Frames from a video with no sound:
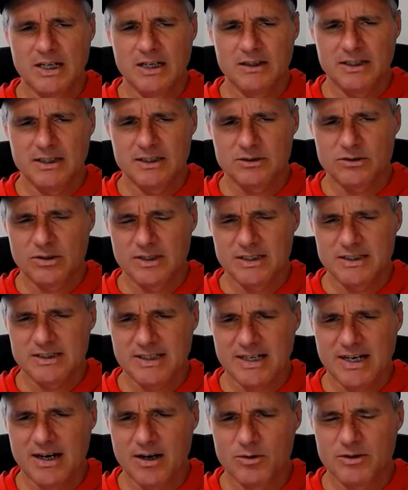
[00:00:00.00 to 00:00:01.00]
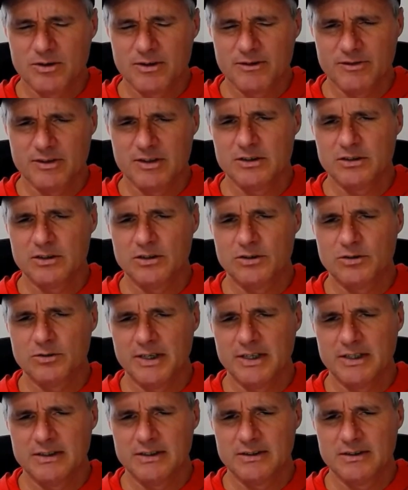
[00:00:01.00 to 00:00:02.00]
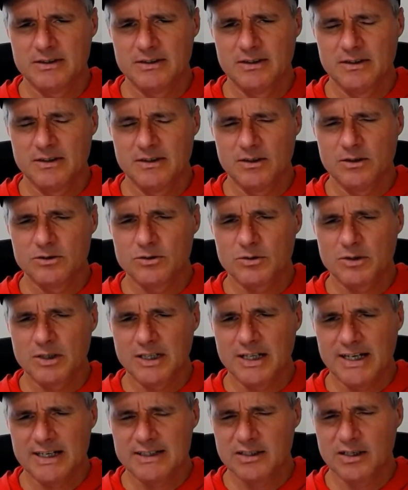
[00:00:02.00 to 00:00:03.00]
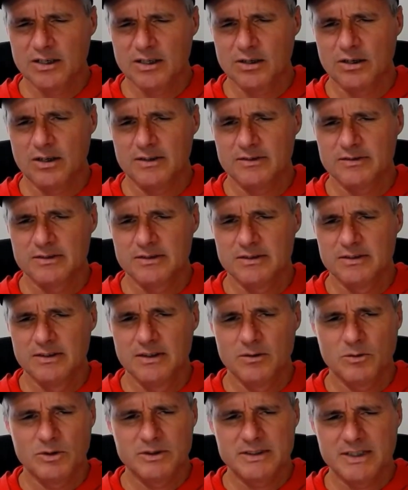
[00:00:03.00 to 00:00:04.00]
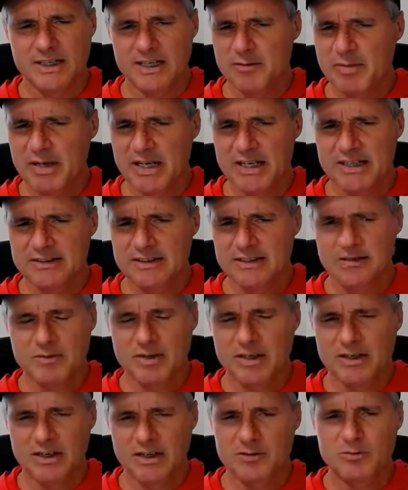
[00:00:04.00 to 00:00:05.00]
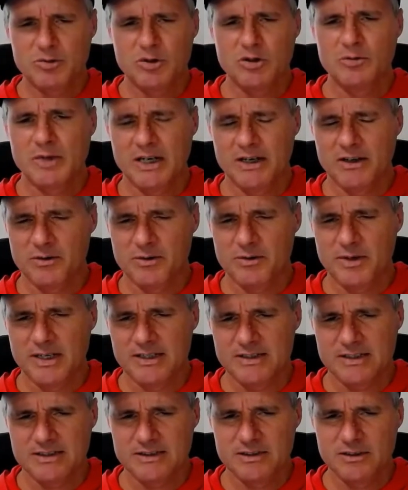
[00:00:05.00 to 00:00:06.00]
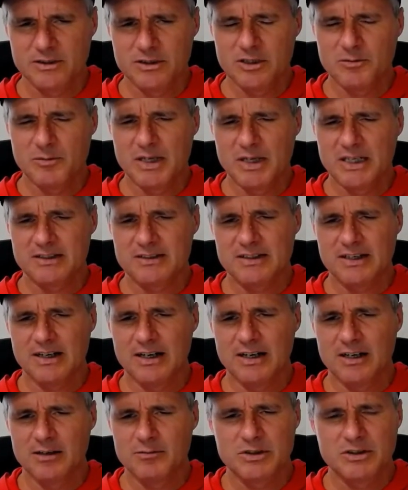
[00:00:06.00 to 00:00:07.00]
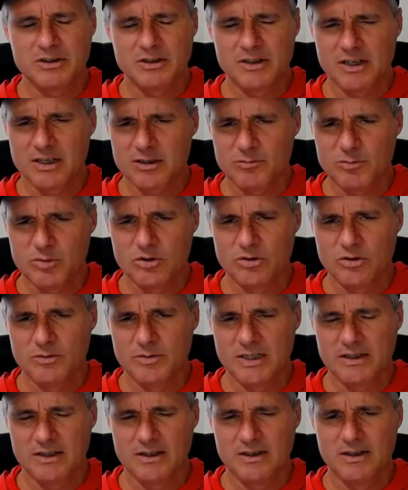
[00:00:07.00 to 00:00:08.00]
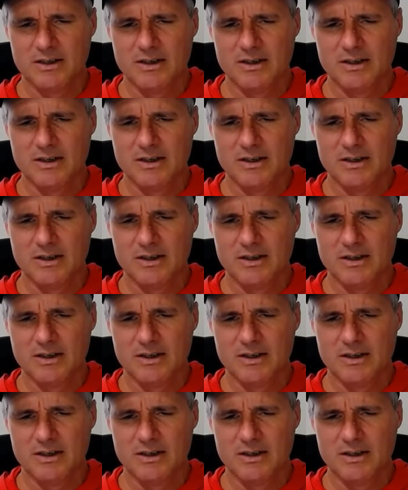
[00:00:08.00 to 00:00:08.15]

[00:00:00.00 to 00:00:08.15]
and Electronic Tower to finish this race. Those are the last cutoffs. Once I got past them, they're not going to pull me out of the race. I still need to make the time, but they're not going to pull me.